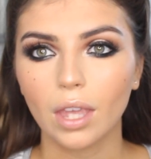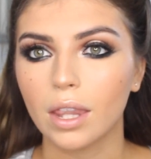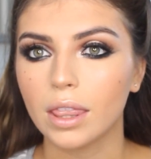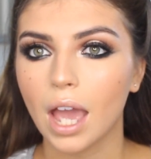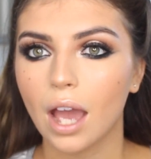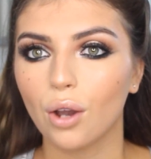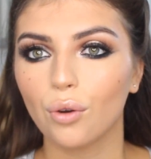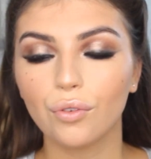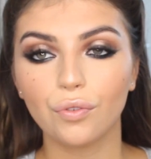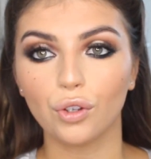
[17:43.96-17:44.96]
And
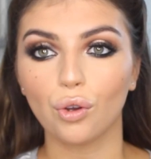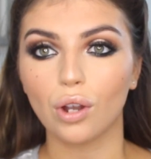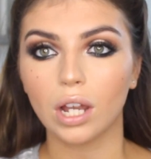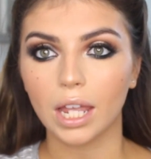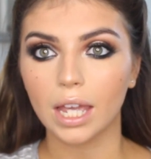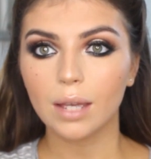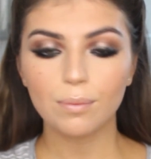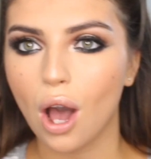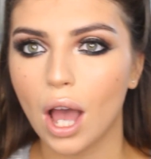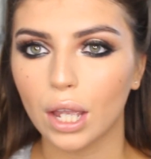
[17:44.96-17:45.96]
now for your
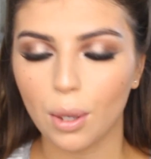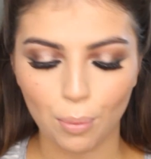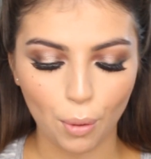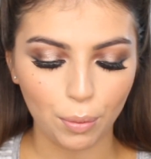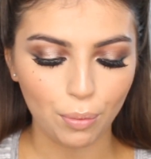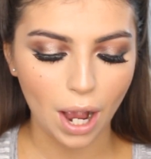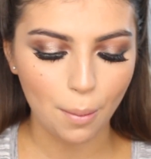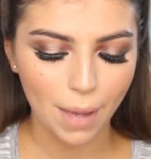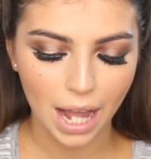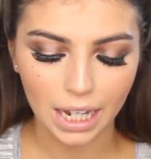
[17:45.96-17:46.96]
lip, my Bobbi
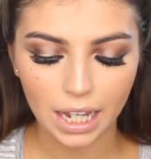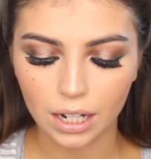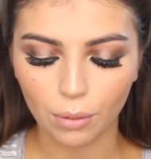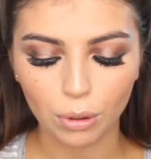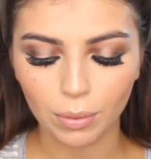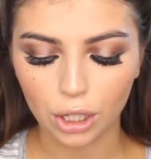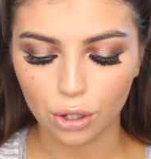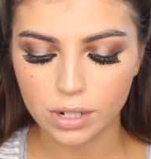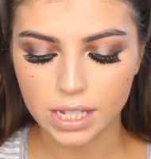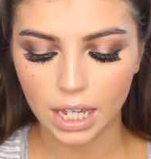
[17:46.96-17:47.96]
Brown palette, and I'm going to be
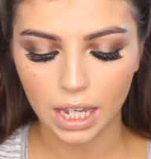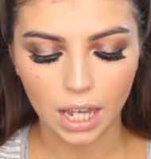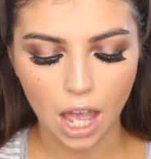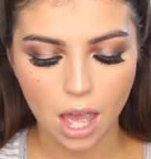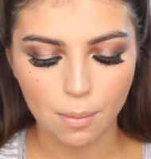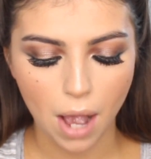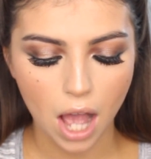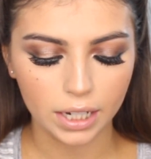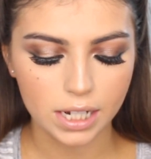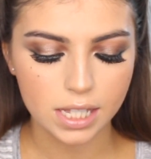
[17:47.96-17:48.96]
using
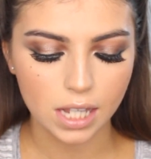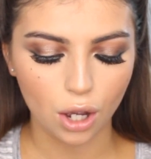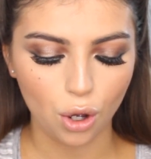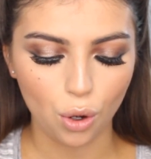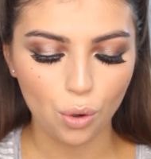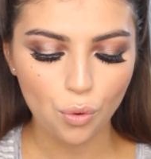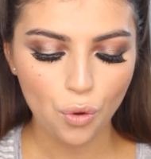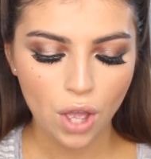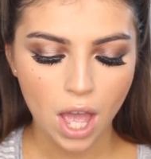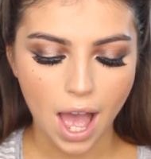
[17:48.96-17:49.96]
Honeysuckle
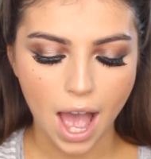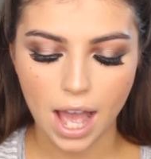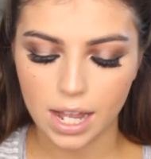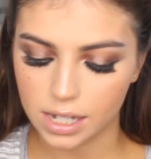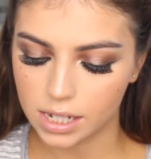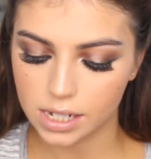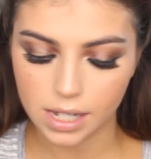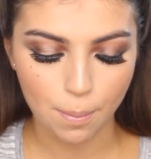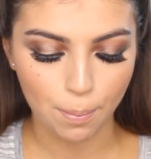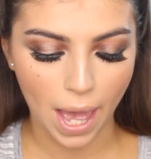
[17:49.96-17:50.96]
and
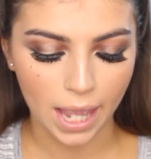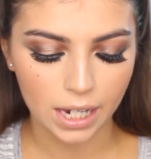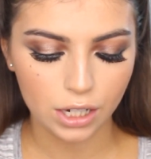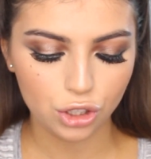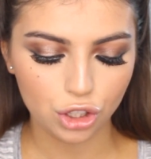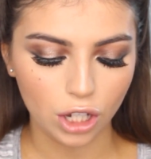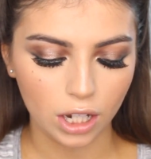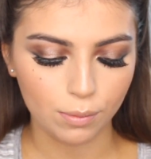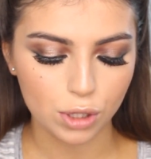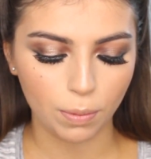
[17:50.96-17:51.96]
Beige,
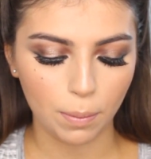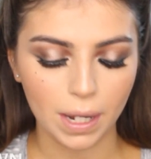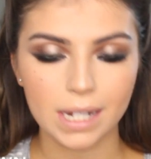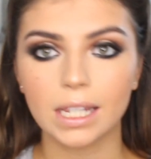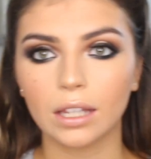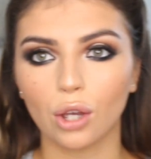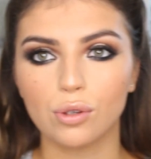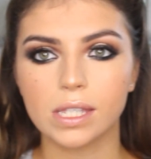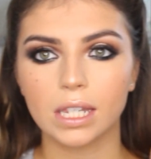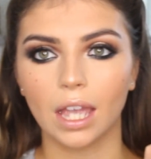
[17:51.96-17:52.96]
and I'm just going to be blending
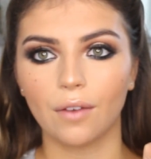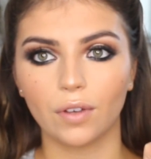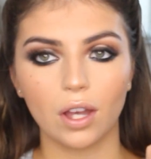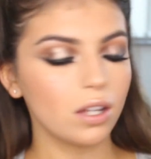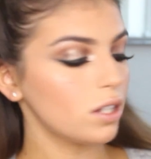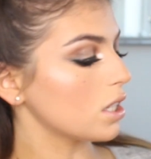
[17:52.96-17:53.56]
those together.